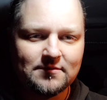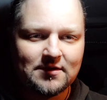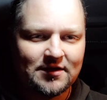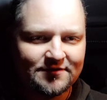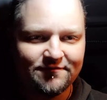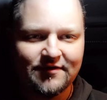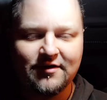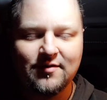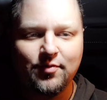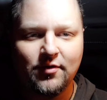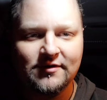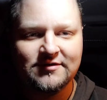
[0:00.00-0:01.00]
it's very
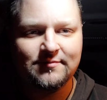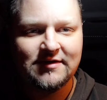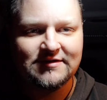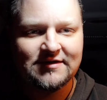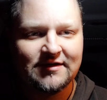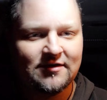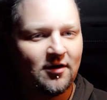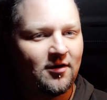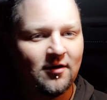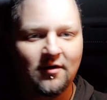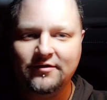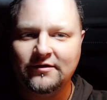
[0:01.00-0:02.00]
important to maintain
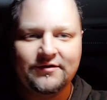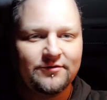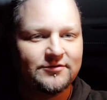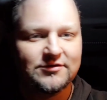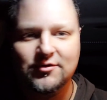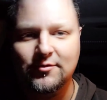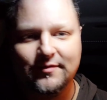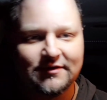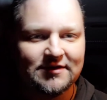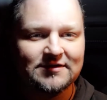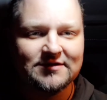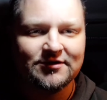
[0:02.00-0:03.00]
all the little stupid
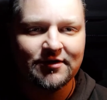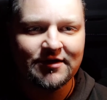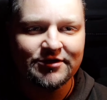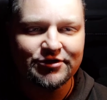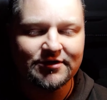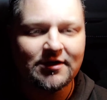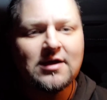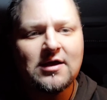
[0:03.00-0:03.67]
things in your engine